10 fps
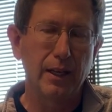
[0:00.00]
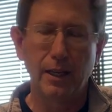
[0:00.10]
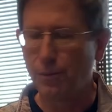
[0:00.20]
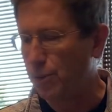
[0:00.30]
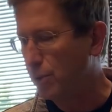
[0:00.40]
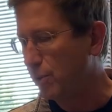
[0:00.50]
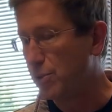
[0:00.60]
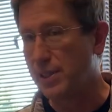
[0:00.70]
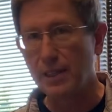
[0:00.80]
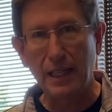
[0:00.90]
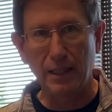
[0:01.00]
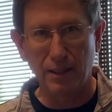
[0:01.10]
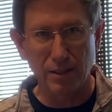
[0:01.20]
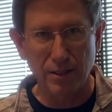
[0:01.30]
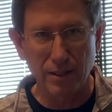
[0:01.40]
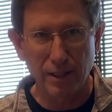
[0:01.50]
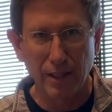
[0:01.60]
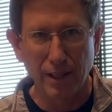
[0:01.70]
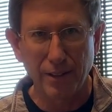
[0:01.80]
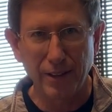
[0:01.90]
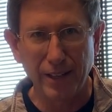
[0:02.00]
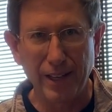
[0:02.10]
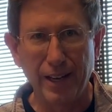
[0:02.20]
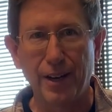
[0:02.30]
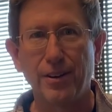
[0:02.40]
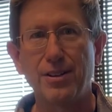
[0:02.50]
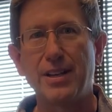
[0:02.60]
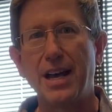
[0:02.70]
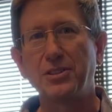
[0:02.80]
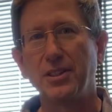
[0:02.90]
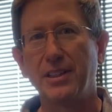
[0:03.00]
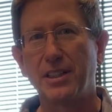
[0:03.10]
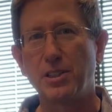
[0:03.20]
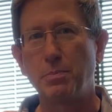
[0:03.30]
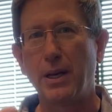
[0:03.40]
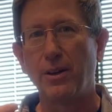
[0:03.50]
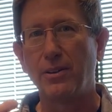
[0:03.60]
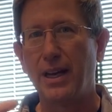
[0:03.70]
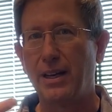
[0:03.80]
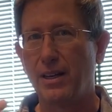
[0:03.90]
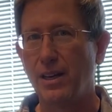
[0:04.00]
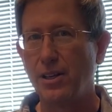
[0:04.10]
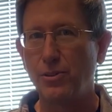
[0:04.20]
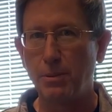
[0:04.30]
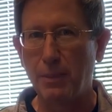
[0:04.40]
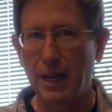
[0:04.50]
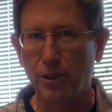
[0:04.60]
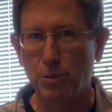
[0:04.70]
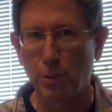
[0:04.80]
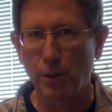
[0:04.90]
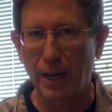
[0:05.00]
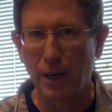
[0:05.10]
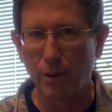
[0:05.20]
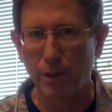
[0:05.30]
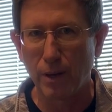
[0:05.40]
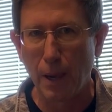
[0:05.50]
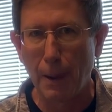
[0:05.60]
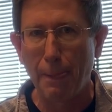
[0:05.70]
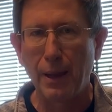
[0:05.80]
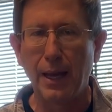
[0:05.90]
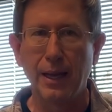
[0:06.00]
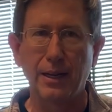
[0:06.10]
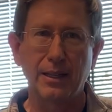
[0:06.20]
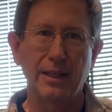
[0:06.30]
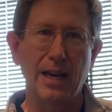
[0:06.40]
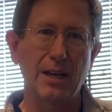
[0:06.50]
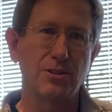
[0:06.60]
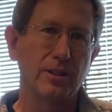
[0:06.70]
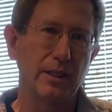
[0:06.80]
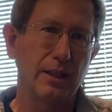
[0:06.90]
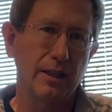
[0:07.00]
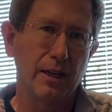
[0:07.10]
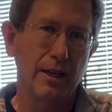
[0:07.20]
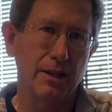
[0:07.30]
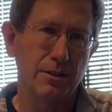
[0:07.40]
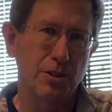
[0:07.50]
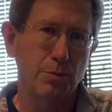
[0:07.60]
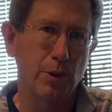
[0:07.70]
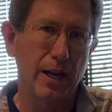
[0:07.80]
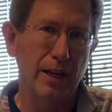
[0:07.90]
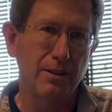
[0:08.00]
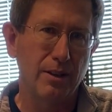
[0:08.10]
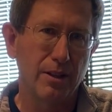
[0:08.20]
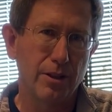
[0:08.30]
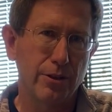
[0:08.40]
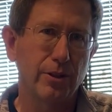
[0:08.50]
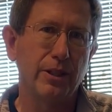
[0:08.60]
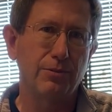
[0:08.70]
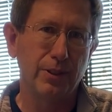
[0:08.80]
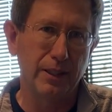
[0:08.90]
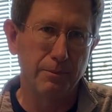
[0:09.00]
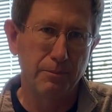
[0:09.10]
If you sneeze, the air is actually expelled at 100 miles per hour, and it can actually spread 30 feet.